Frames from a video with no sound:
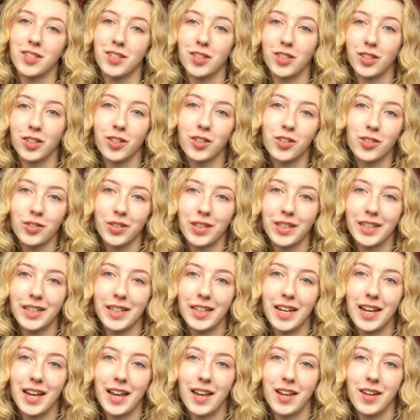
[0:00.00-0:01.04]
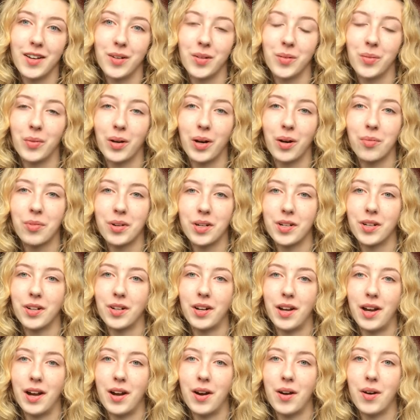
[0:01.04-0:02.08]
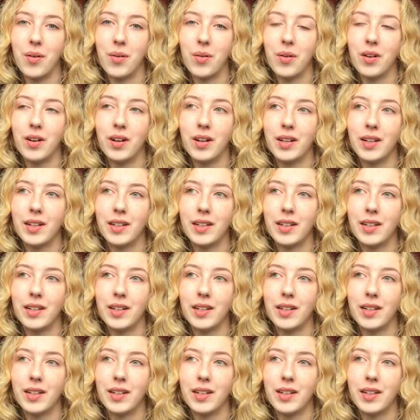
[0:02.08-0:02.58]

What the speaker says: surgery and where we are now.